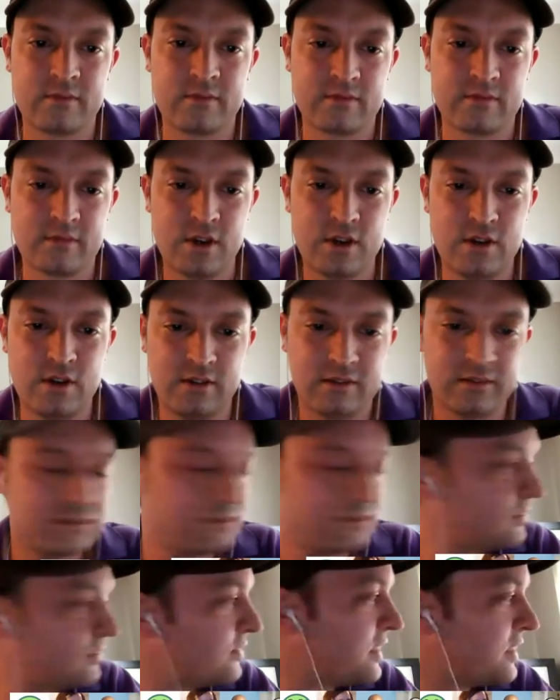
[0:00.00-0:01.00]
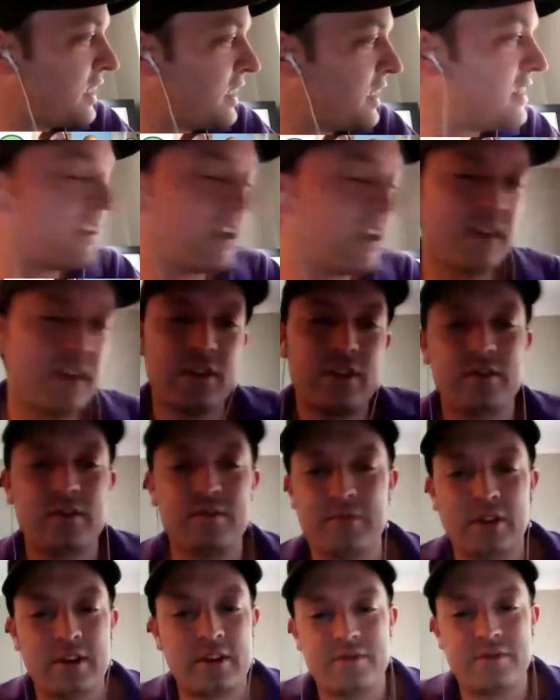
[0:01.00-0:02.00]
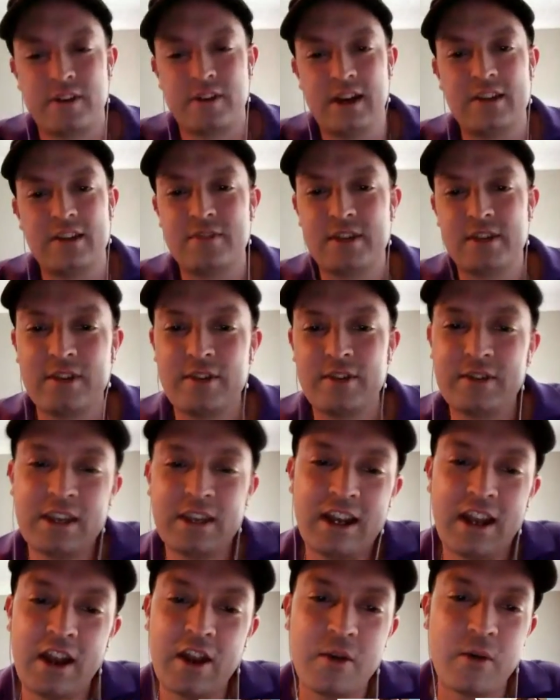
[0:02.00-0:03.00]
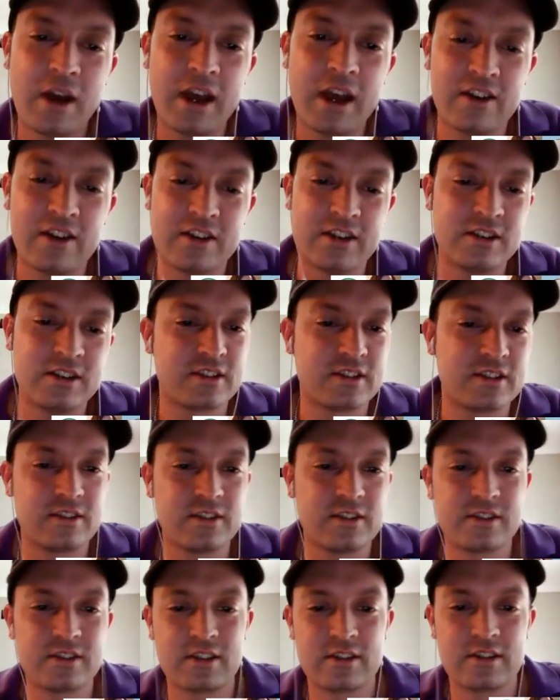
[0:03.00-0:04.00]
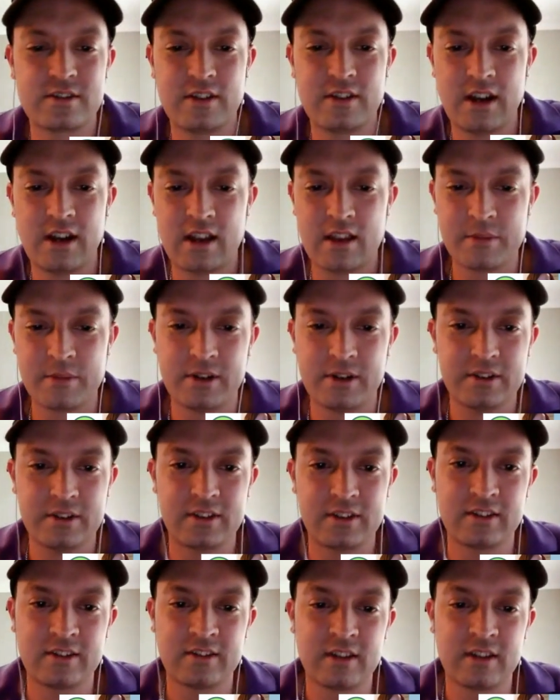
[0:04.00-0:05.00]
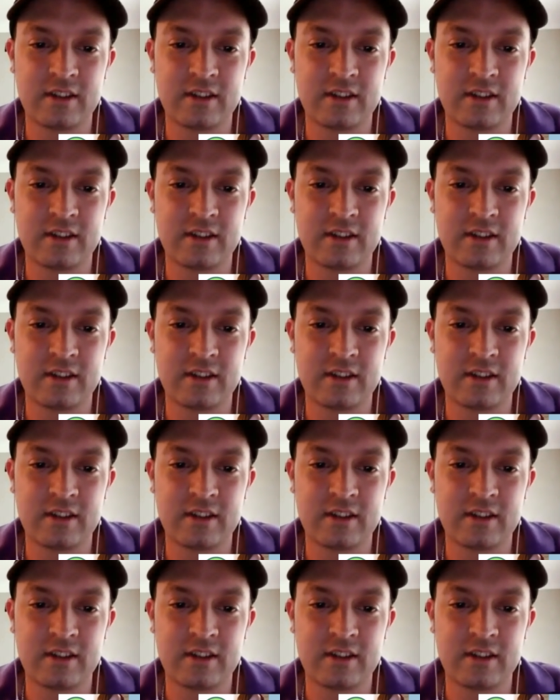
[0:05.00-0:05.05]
Cool. And have you modified VVV in any way, or you just used it straight out of the box and